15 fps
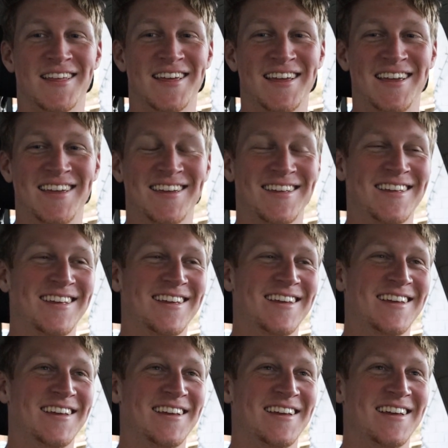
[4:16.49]
Like
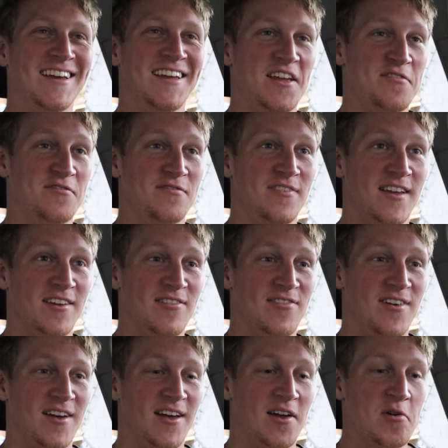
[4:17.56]
if
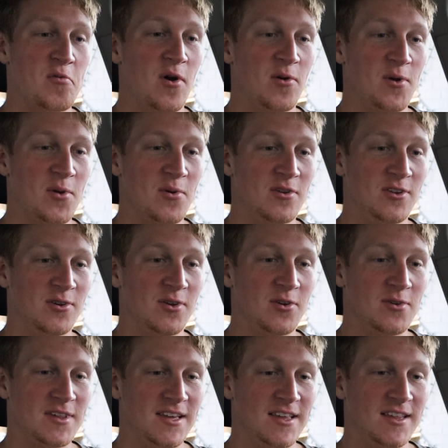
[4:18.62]
what we were doing
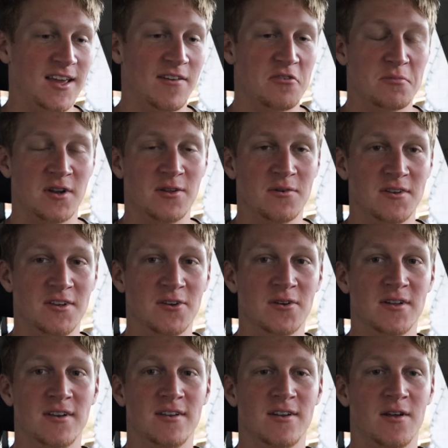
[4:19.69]
was easy, everybody would do
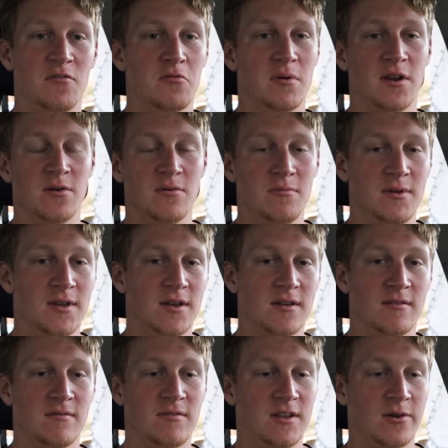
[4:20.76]
it. Everybody would be
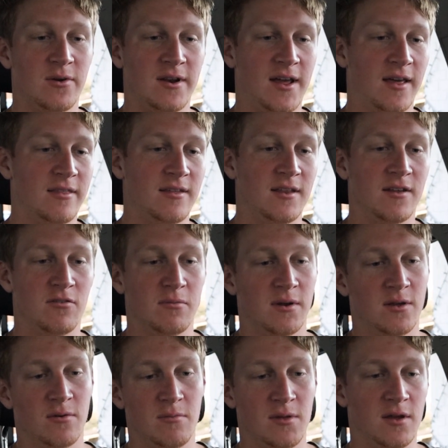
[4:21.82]
a D1 athlete,
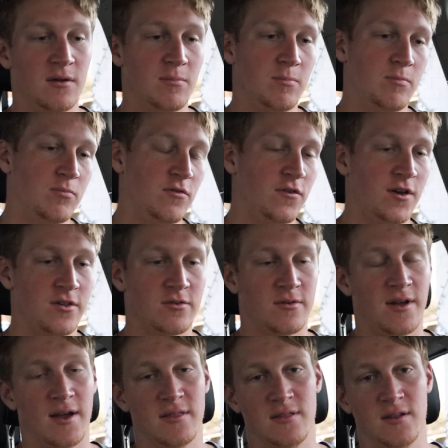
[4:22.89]
everybody would be a professional
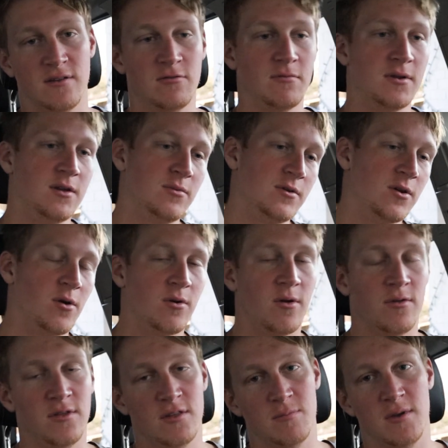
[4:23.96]
athlete, everybody would go to
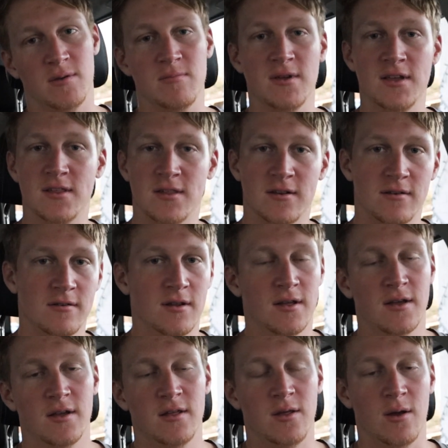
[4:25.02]
all these big meets and
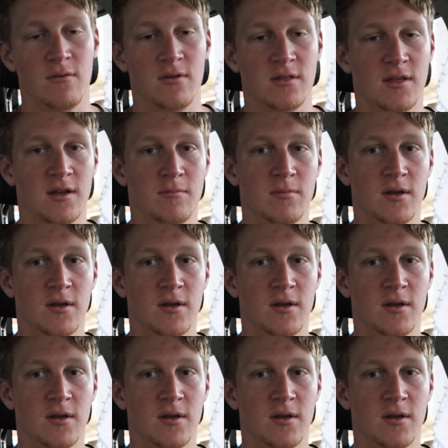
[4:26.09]
everything.